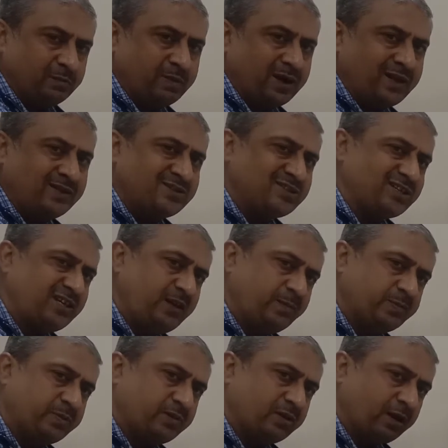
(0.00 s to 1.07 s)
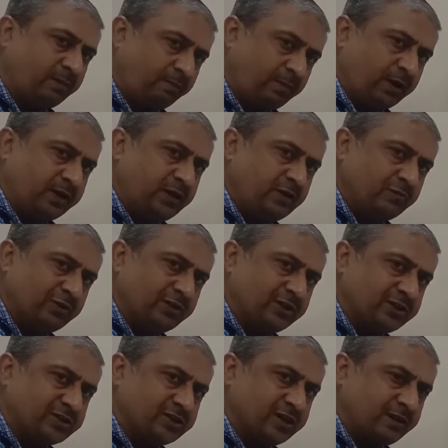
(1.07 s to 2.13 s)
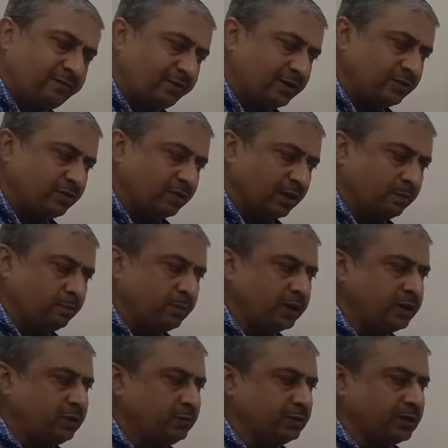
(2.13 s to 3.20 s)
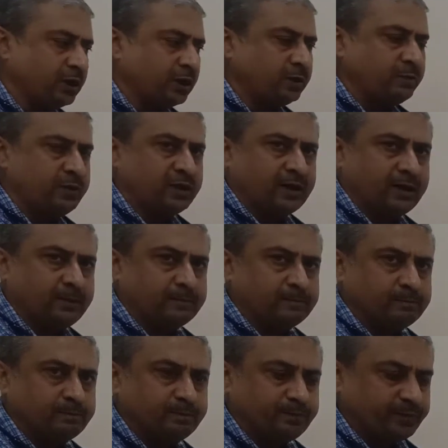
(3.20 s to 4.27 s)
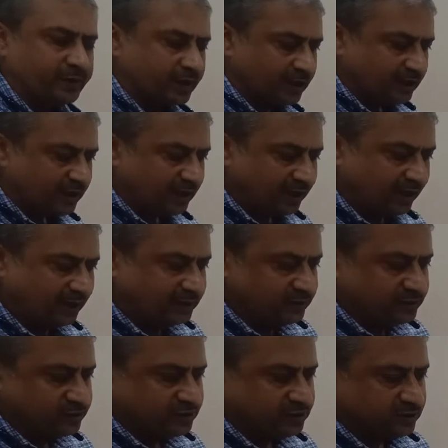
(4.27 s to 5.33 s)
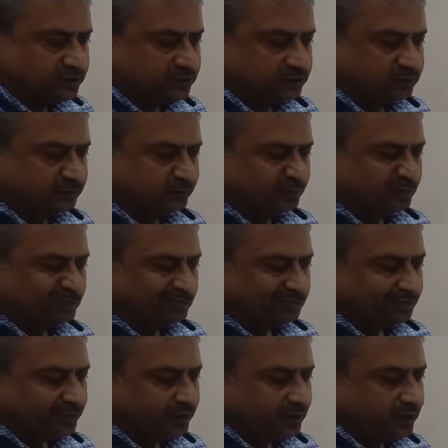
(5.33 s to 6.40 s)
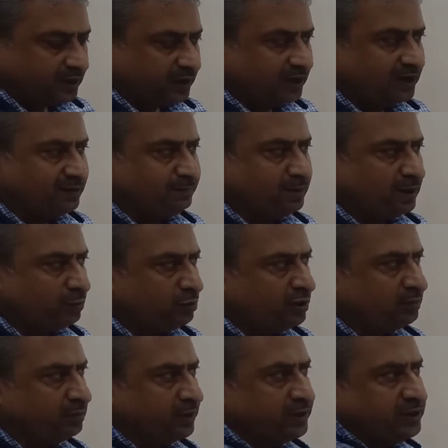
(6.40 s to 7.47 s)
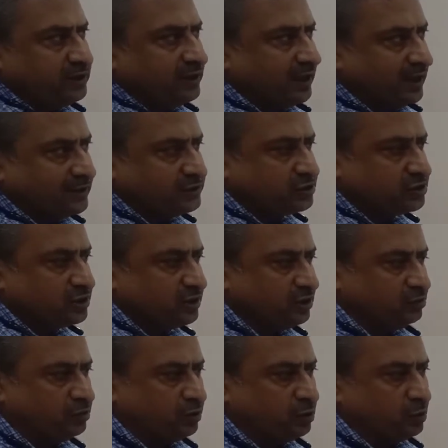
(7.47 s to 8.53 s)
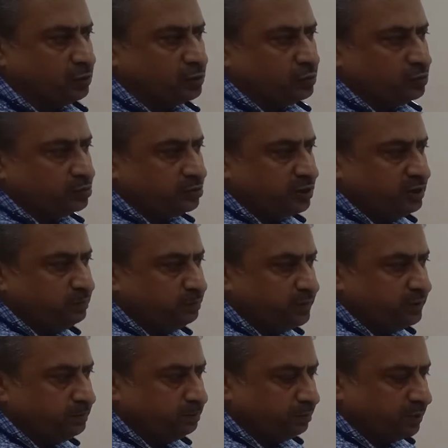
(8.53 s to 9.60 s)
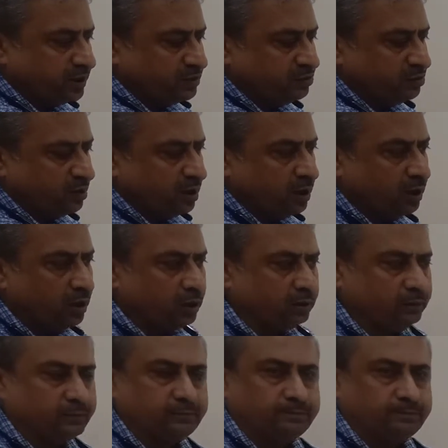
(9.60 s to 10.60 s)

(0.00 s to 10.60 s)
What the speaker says: banks keep some money with itself and some money with RBI. Hence, high powered money H is equal to CP plus R,